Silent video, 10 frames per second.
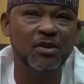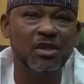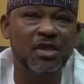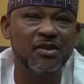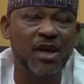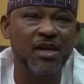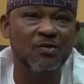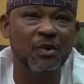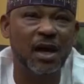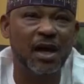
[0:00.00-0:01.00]
areas
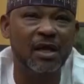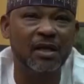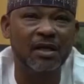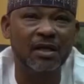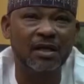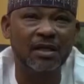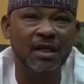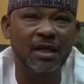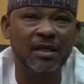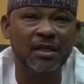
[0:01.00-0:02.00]
where
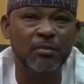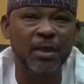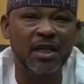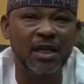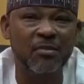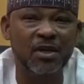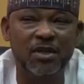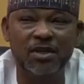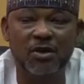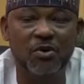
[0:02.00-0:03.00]
the pandemic is
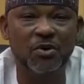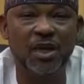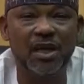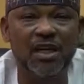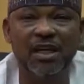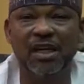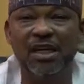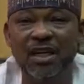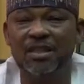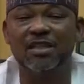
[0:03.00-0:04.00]
not really
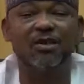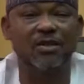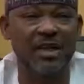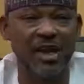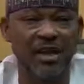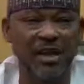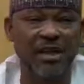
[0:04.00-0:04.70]
hitting us directly,